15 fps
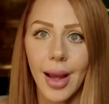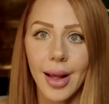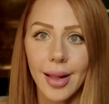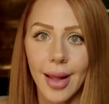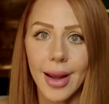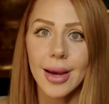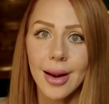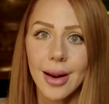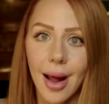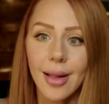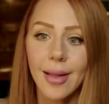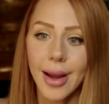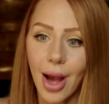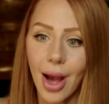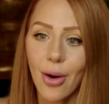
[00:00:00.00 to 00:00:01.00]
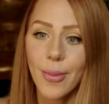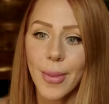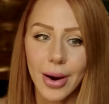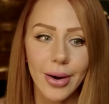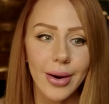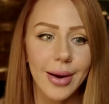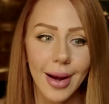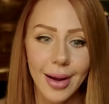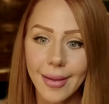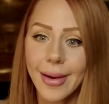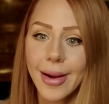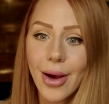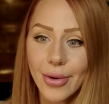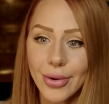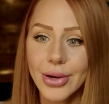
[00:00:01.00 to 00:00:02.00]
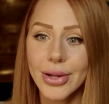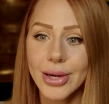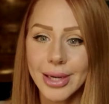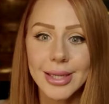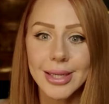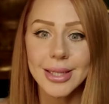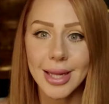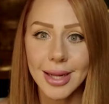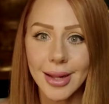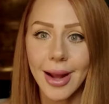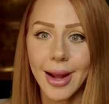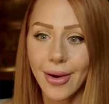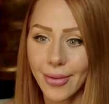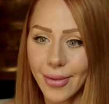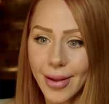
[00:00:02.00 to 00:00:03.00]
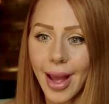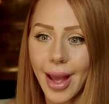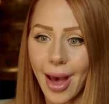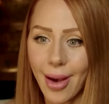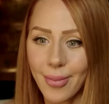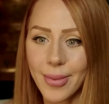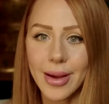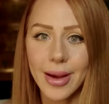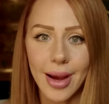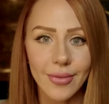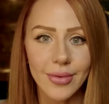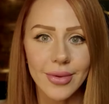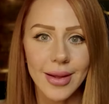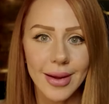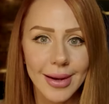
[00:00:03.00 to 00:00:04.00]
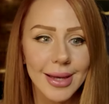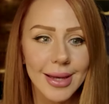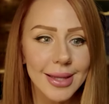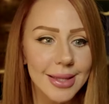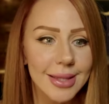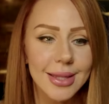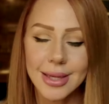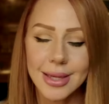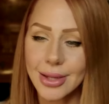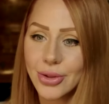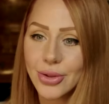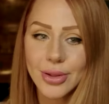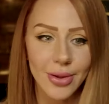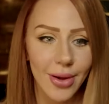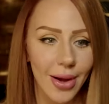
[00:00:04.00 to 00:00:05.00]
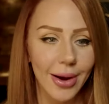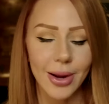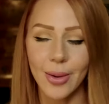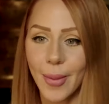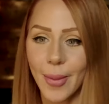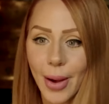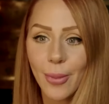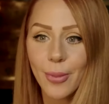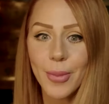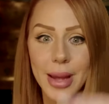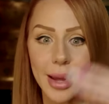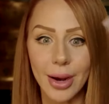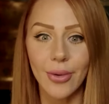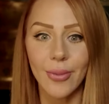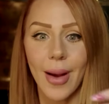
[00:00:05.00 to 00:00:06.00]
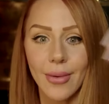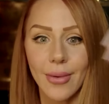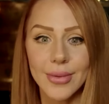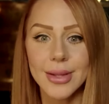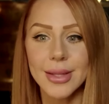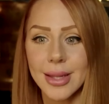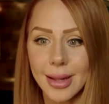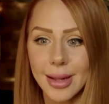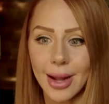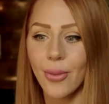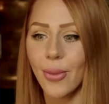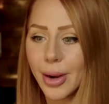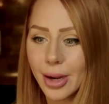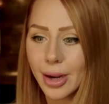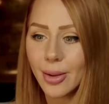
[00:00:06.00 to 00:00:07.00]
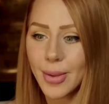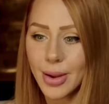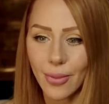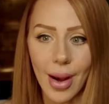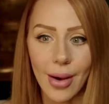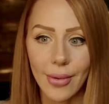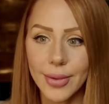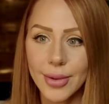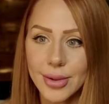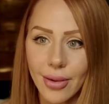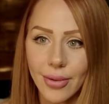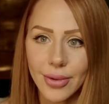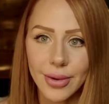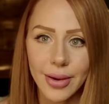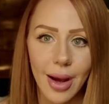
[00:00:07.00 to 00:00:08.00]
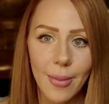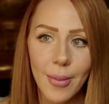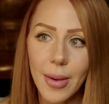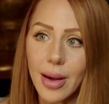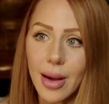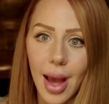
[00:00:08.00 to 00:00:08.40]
I like it. I like how merry. I like how good it is. I like how, like, happy everything is. And he's just talking about being around this and, like, wanting to be around this all the time.